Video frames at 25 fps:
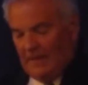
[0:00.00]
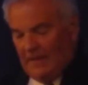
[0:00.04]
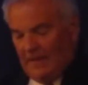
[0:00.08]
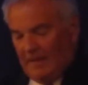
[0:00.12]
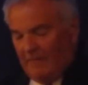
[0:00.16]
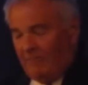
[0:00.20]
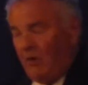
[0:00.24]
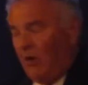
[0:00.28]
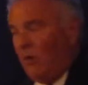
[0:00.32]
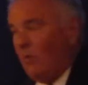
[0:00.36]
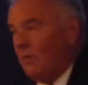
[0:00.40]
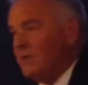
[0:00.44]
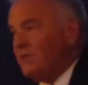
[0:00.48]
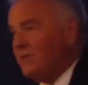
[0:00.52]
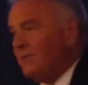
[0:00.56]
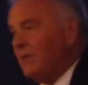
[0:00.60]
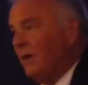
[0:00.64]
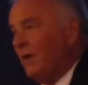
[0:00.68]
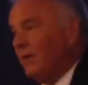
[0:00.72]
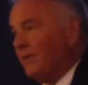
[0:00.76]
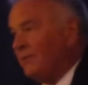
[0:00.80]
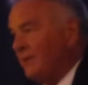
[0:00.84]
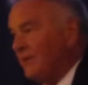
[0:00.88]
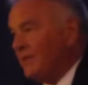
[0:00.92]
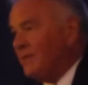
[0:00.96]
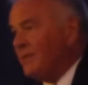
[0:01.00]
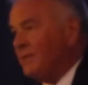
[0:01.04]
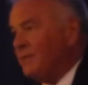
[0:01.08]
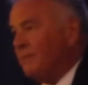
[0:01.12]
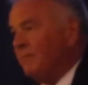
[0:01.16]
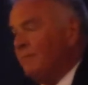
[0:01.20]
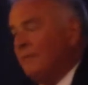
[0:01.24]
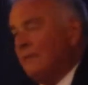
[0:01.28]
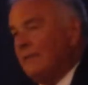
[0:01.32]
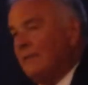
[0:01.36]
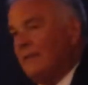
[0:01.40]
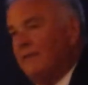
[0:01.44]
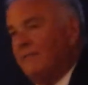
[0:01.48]
I've always thought
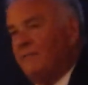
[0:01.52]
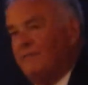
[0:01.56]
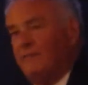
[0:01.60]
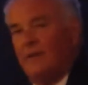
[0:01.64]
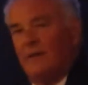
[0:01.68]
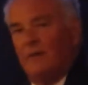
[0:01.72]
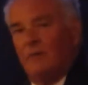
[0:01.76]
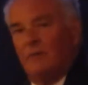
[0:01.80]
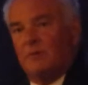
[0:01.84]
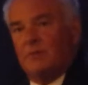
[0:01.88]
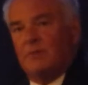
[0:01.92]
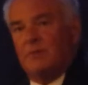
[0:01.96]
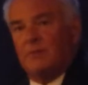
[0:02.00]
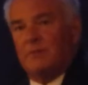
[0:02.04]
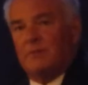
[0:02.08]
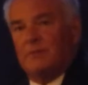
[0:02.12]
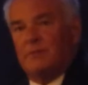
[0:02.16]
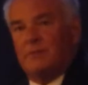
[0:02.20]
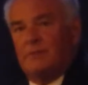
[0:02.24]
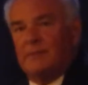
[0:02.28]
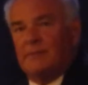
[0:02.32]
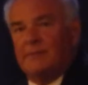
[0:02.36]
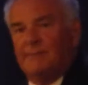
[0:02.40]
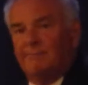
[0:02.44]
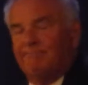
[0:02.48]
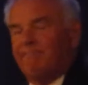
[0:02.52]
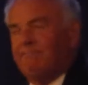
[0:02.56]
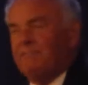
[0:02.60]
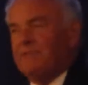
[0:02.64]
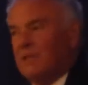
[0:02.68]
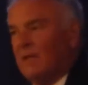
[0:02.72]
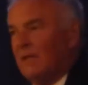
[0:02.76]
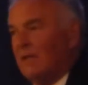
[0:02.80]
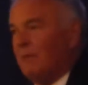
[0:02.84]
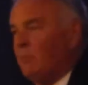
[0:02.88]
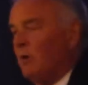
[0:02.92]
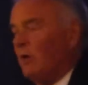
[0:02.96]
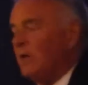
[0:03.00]
this event was a
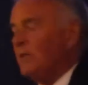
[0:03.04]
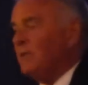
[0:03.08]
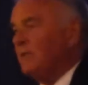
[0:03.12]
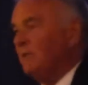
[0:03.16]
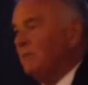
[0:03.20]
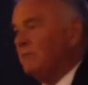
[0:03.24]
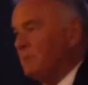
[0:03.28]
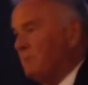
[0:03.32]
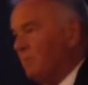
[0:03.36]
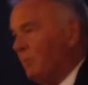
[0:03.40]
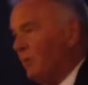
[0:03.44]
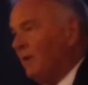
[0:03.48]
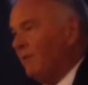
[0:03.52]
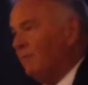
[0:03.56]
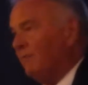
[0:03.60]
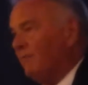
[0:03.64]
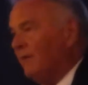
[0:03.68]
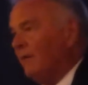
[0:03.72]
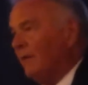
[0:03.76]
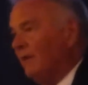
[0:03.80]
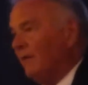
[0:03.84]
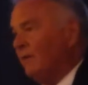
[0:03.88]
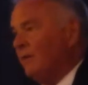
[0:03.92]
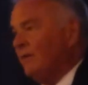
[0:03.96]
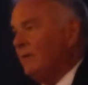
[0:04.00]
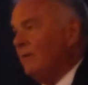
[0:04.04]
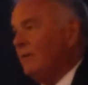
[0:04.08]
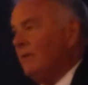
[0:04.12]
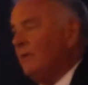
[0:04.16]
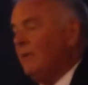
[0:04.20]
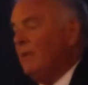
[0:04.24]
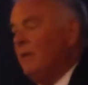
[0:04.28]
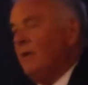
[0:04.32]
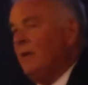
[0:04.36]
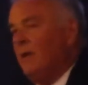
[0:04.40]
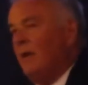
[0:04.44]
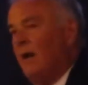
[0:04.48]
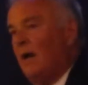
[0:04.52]
celebration of Springfield,
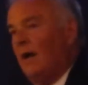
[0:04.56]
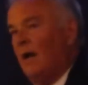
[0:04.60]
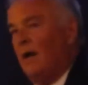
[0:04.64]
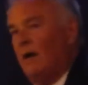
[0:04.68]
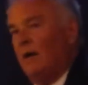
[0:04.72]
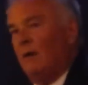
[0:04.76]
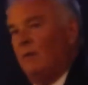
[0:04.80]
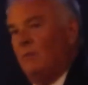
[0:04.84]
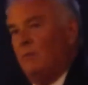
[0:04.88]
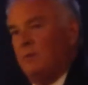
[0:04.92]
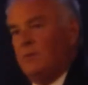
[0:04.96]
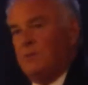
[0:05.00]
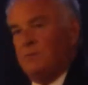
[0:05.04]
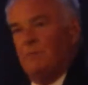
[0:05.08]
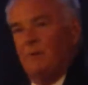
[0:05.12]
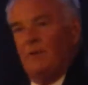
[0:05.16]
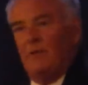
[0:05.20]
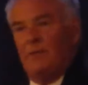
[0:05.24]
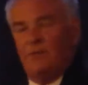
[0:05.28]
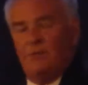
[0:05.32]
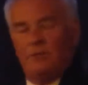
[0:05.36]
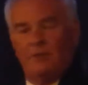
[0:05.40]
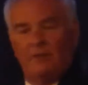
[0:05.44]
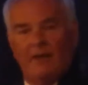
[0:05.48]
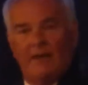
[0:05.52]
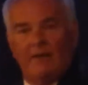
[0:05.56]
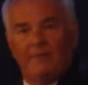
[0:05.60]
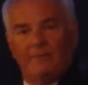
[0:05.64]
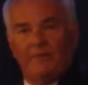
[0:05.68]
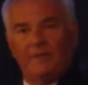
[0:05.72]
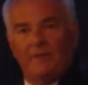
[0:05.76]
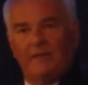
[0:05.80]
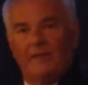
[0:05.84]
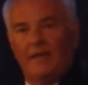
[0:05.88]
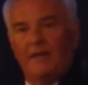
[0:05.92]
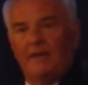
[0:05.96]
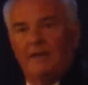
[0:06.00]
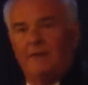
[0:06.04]
which means you have
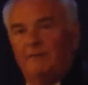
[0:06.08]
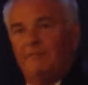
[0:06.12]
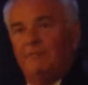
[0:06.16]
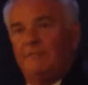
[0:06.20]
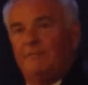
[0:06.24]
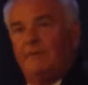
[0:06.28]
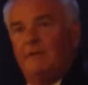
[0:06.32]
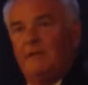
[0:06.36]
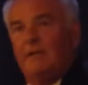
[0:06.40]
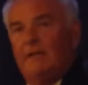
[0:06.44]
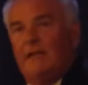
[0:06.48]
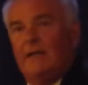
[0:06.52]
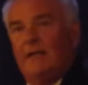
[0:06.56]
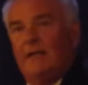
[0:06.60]
to give